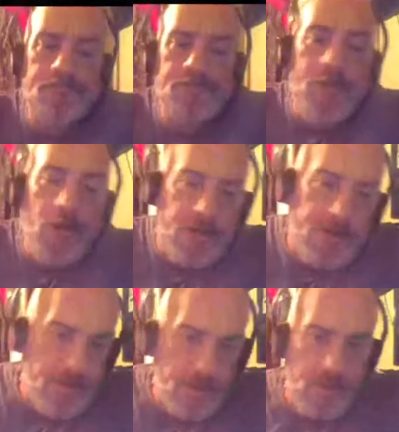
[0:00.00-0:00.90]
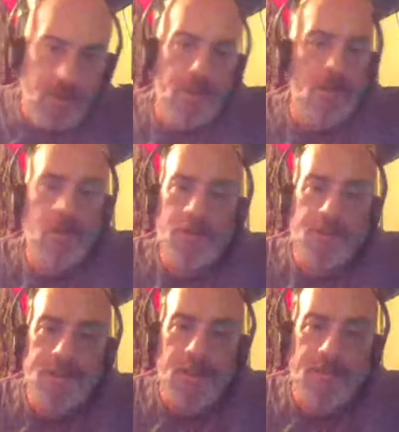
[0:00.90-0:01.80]
Spartan. Yeah. The
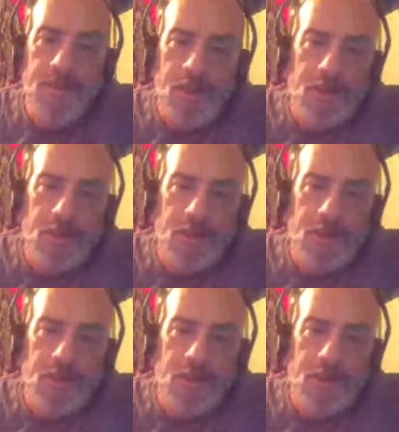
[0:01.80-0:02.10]
same thing.